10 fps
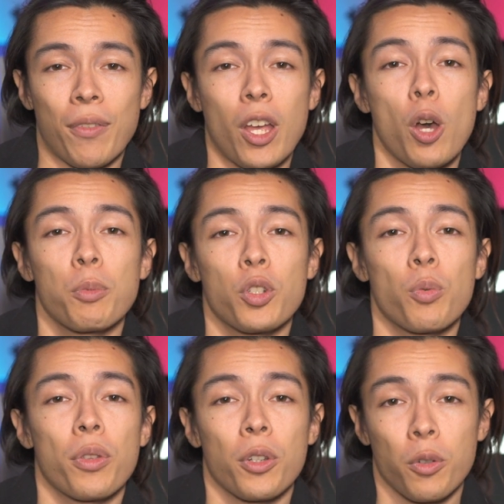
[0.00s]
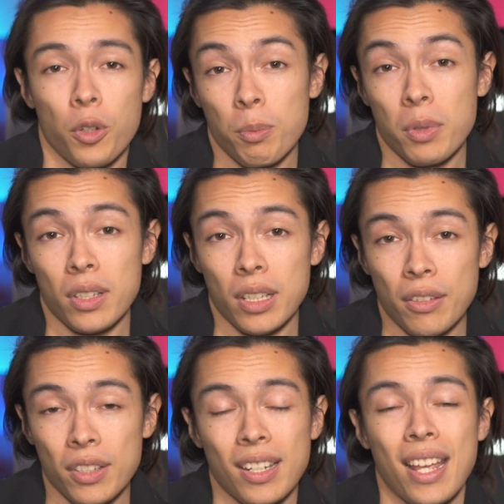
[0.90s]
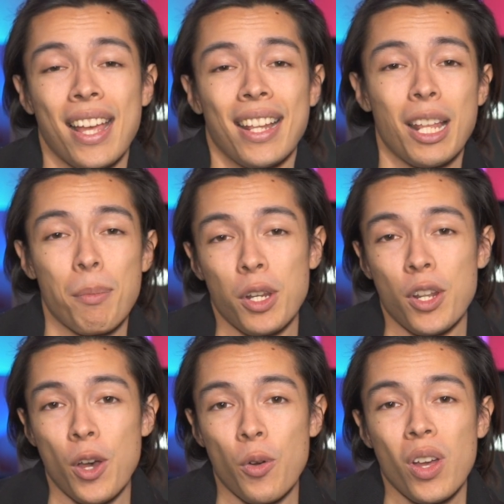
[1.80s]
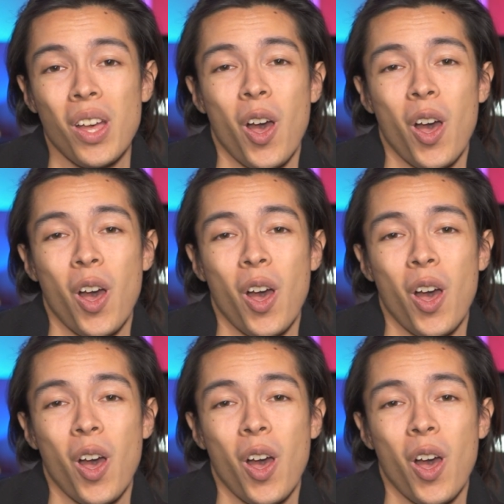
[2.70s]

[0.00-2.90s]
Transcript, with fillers: If it helped you with your Christmas list, let me know.